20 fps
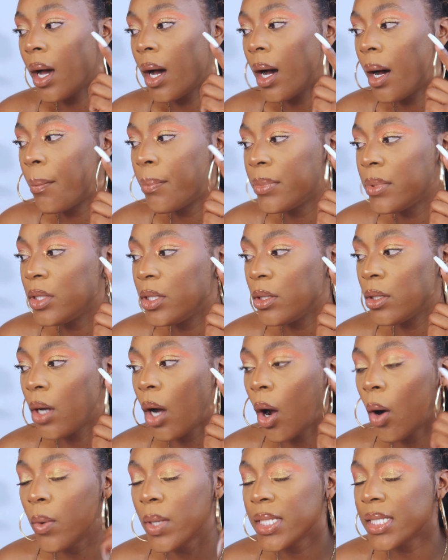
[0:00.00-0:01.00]
um,
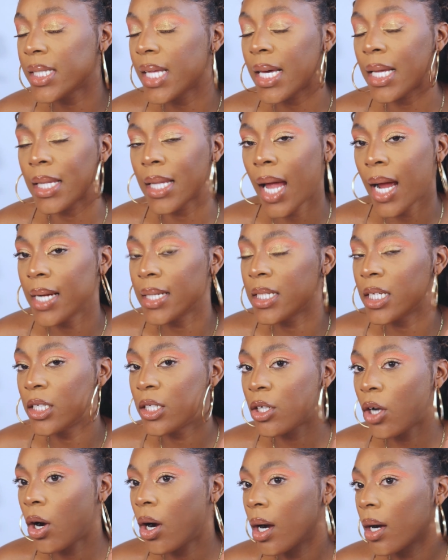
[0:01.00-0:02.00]
always think light to
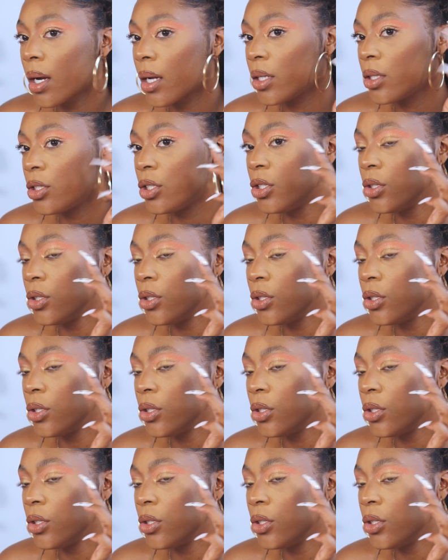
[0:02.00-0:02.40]
dark.